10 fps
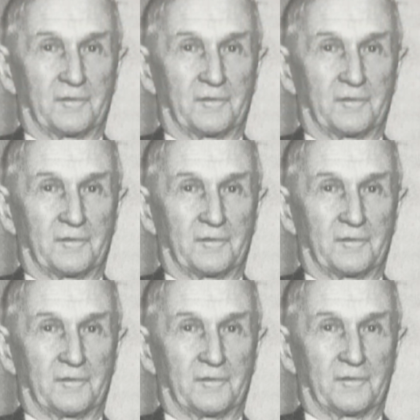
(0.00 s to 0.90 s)
Well,
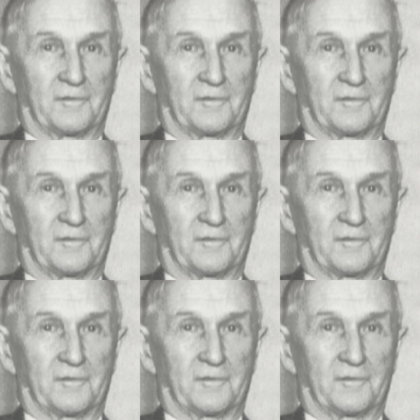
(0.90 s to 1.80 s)
Willie Knox
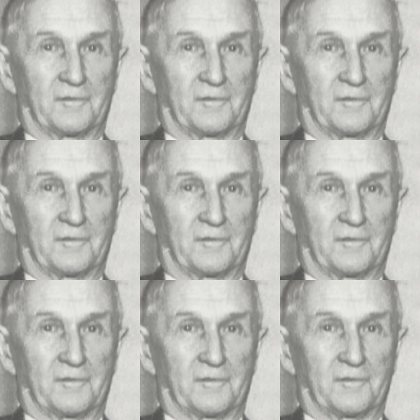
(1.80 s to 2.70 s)
was he
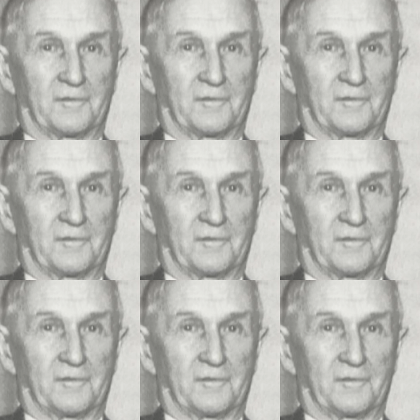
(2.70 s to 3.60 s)

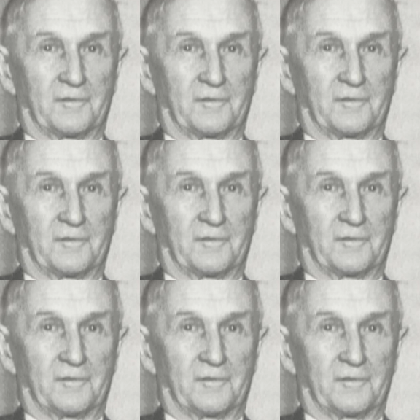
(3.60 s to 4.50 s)
was a perennial
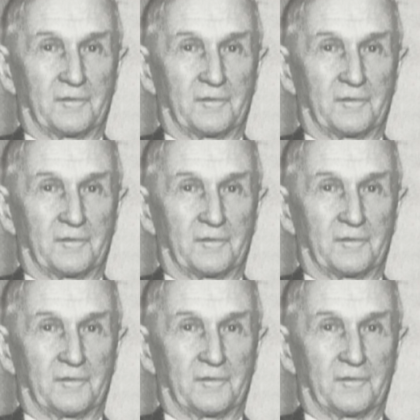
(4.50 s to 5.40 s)
chairman.
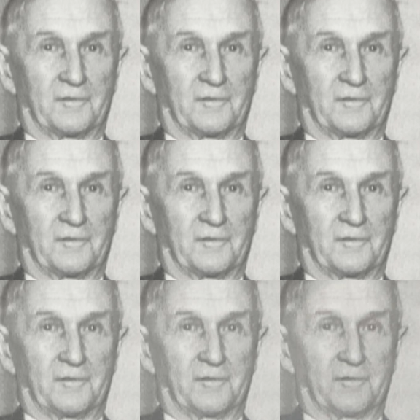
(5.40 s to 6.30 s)
He was chairman
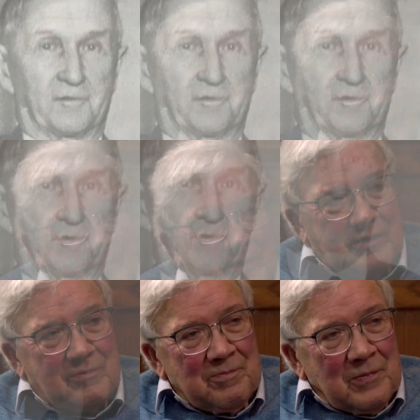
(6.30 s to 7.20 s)
32
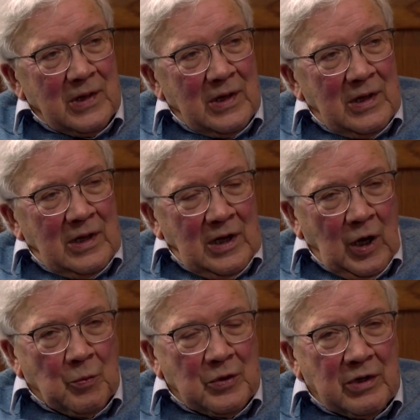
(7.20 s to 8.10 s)
times.
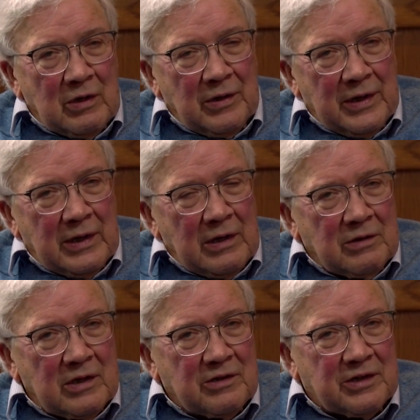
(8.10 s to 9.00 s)
Up until the
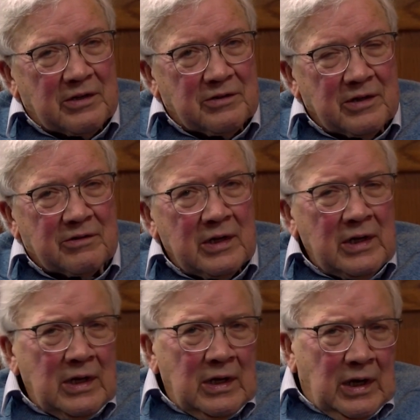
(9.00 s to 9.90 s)
1960s,
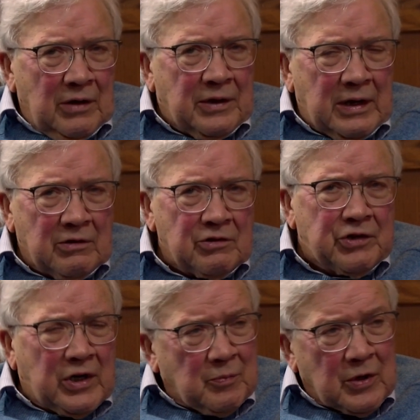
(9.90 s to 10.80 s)
and then
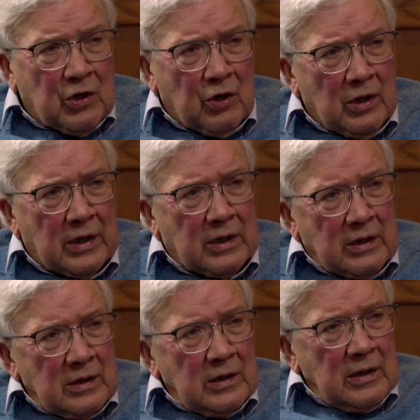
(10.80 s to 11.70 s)
Jerry McCauley,
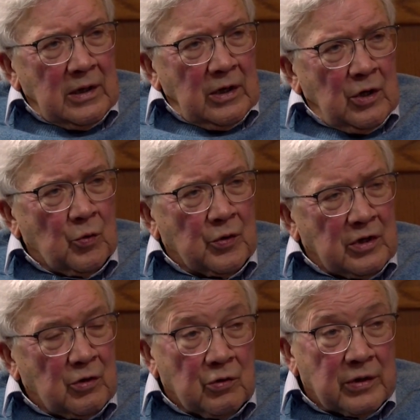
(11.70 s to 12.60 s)
who was
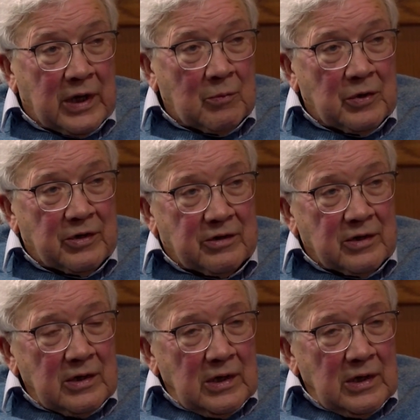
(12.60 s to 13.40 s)
a local chemist,